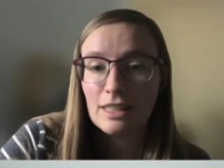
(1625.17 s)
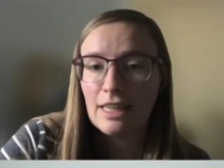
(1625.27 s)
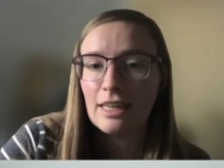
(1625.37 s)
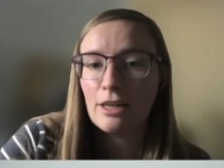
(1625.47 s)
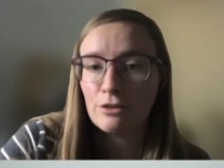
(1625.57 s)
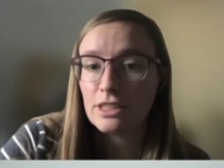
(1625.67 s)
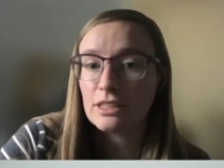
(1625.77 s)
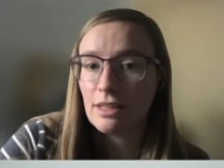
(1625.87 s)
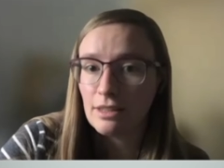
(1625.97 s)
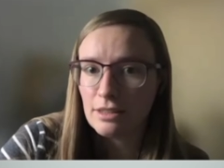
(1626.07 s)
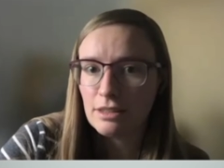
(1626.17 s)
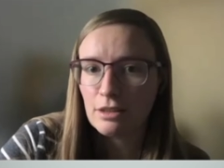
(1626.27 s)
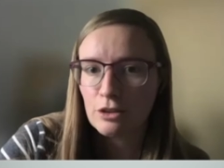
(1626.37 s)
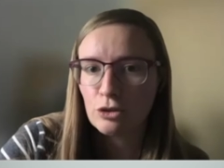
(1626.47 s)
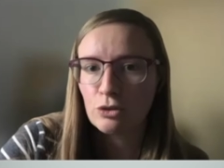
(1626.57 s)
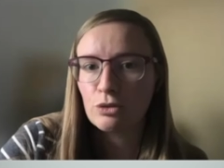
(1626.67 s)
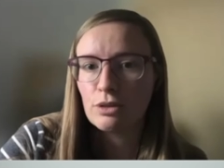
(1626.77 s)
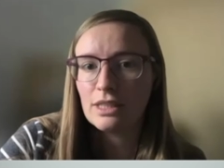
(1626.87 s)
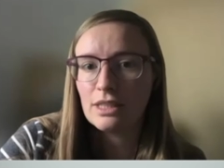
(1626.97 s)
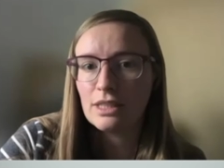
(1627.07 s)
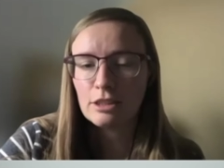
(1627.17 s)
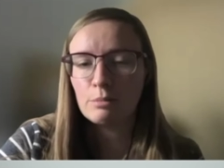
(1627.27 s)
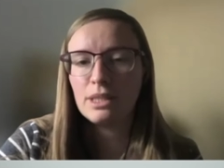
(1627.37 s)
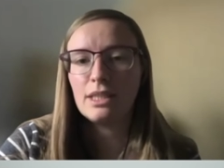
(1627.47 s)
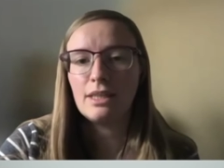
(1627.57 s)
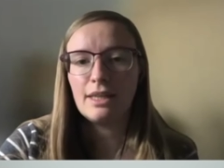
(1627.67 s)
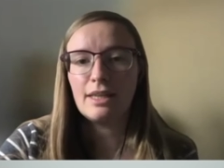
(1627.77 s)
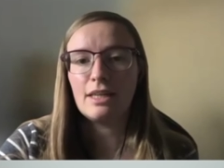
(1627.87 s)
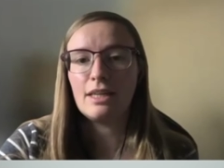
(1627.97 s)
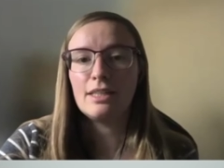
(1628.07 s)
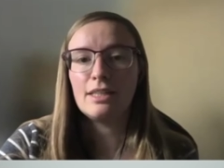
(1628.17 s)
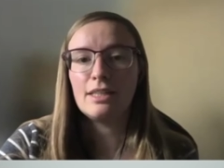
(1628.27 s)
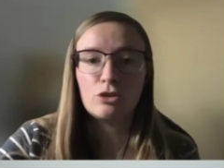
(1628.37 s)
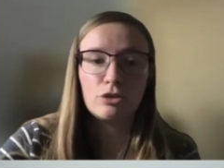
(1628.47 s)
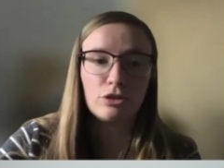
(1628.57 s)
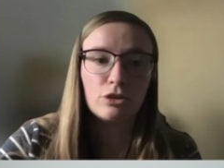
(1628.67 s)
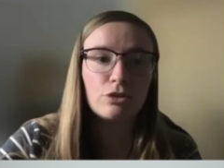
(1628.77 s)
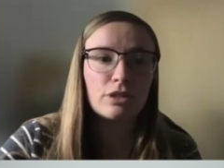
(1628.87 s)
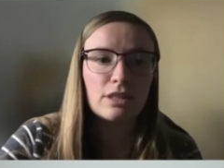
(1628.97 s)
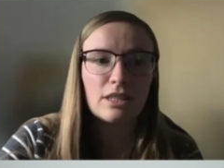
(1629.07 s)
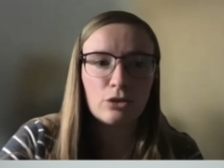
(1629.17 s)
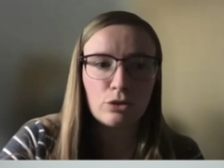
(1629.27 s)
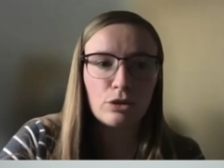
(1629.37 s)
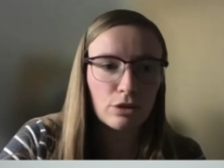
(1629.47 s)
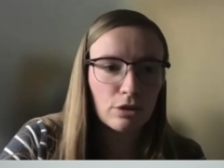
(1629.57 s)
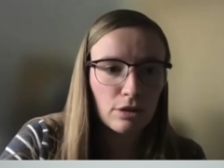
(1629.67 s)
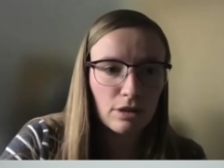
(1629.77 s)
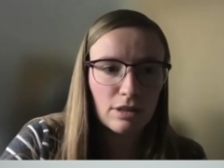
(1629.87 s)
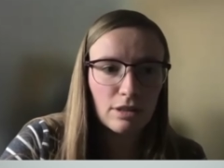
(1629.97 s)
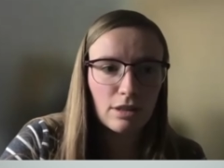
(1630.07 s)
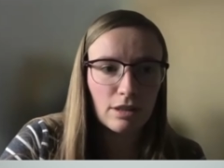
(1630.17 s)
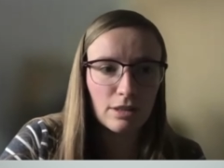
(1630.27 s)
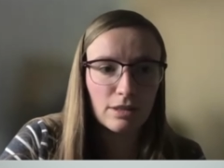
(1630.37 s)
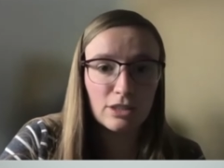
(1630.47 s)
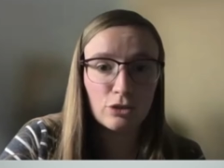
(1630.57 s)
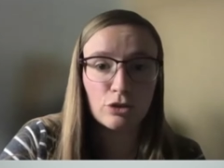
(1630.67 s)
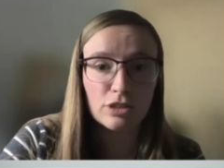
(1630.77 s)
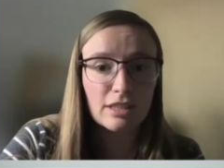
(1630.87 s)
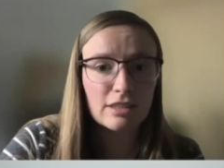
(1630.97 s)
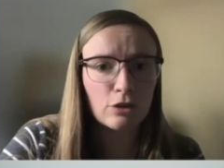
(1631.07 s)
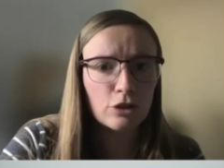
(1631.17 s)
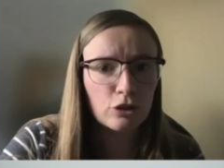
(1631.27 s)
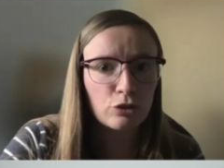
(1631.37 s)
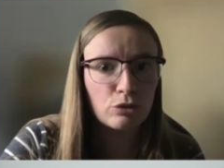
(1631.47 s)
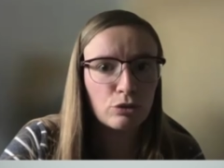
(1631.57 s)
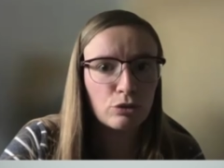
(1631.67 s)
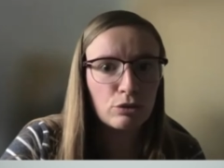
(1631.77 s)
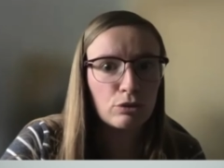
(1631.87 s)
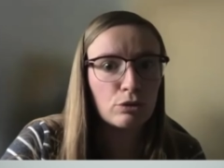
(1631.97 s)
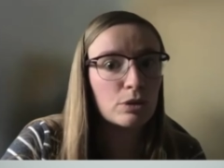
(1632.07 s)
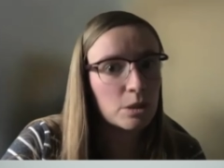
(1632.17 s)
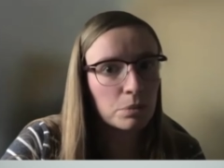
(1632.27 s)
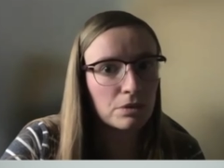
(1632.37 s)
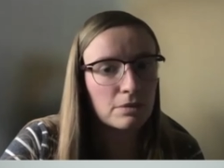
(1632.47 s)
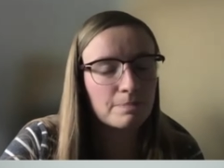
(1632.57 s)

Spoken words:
DNA of the cells. So it has to be introduced into your cells in order to do CRISPR.